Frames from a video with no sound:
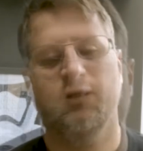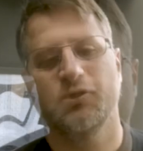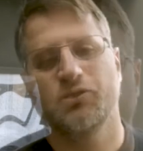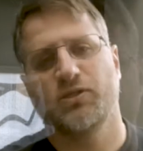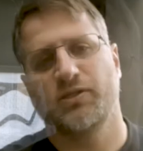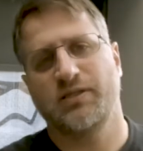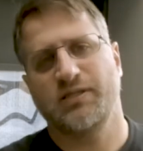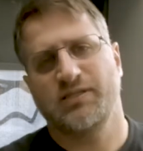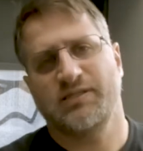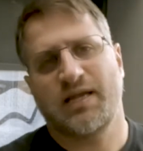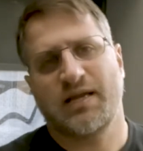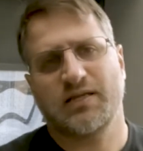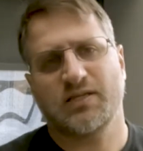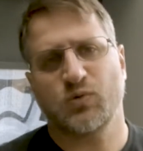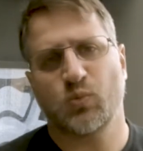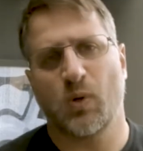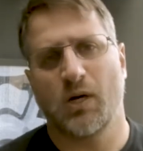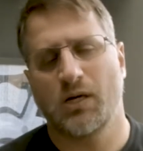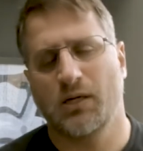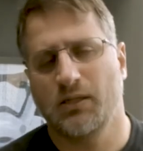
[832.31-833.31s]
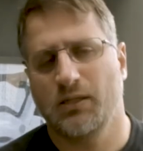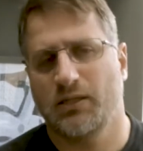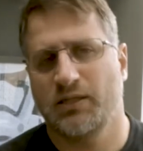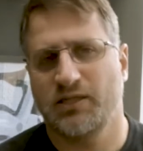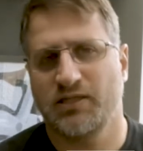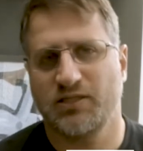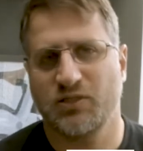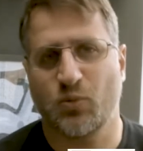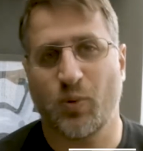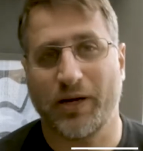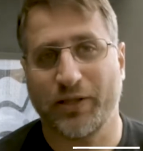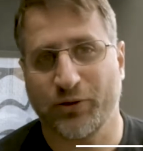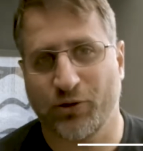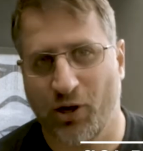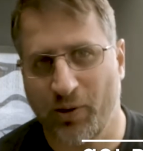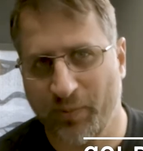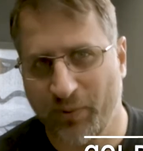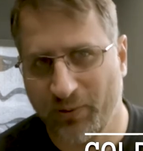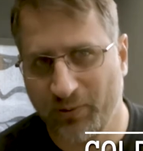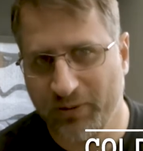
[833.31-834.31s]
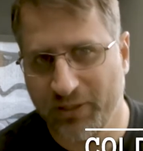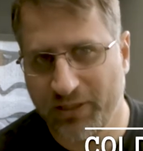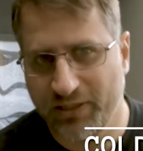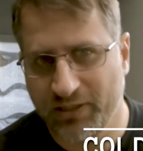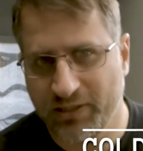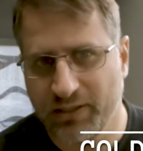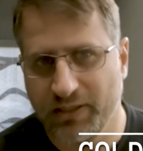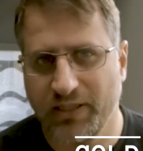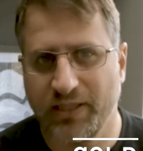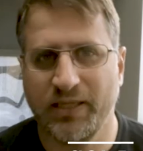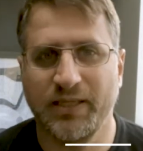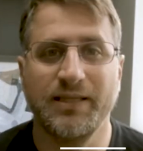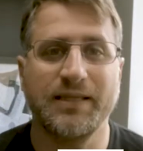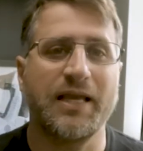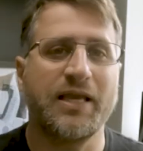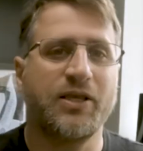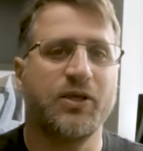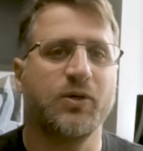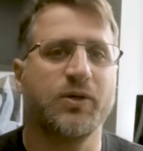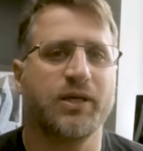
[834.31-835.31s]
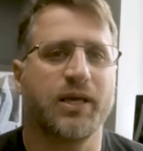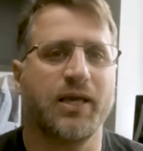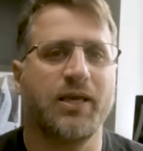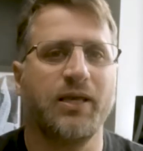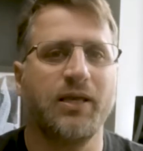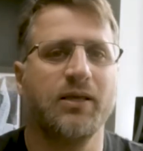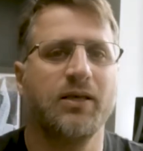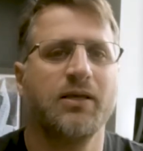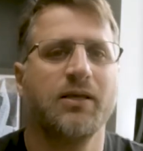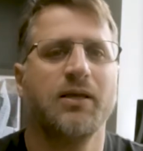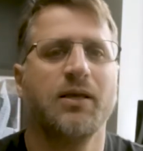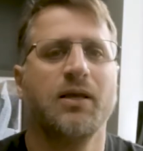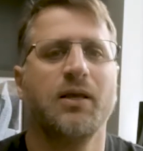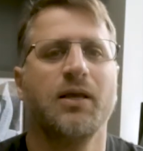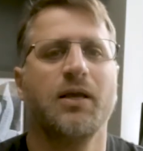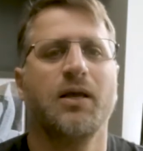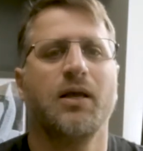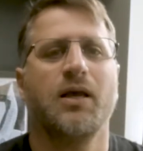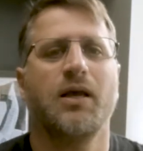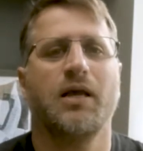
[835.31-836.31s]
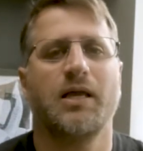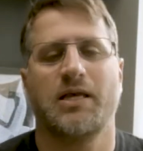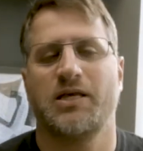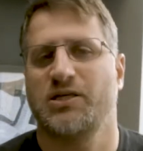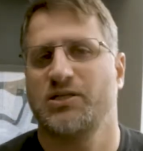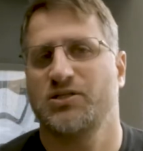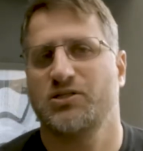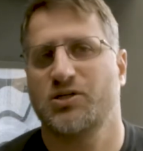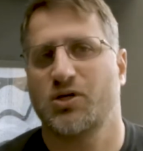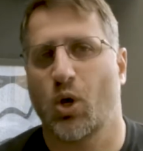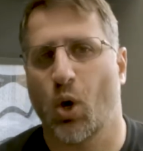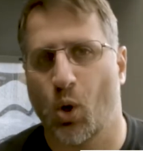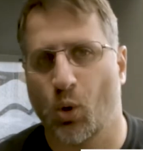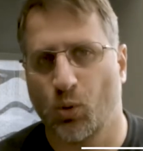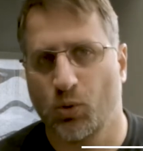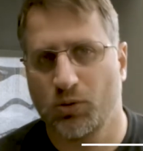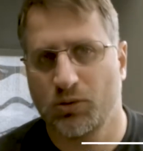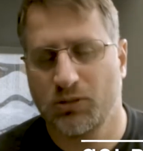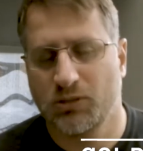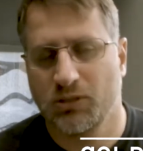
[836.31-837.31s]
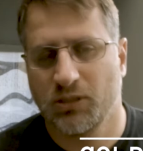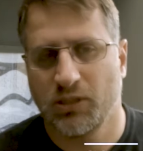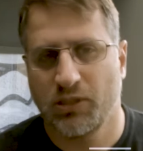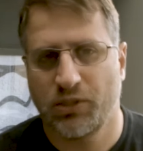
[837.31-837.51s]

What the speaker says: So this next one is quite common here in the UK, is cold.